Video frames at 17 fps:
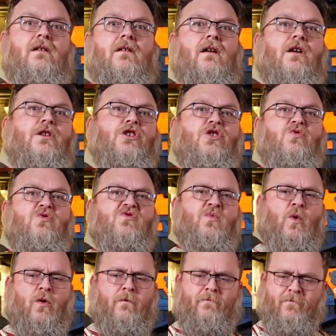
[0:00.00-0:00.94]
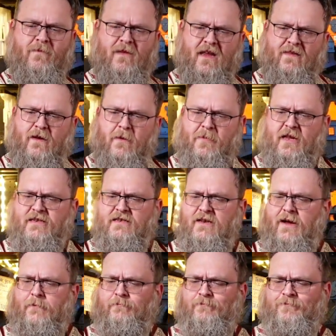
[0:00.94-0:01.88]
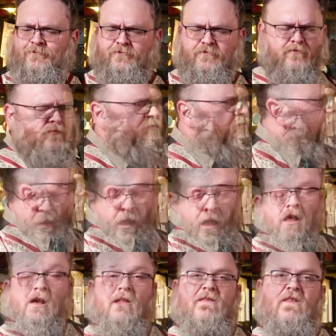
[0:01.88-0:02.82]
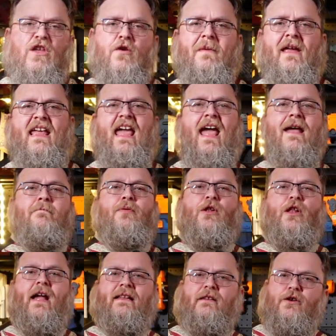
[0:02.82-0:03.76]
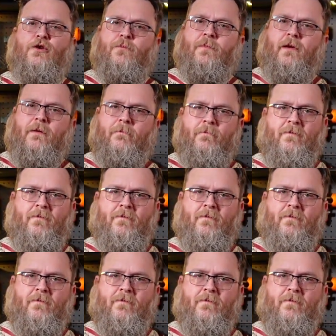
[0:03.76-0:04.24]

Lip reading: unusual in their playstyle. The human gameplay loop.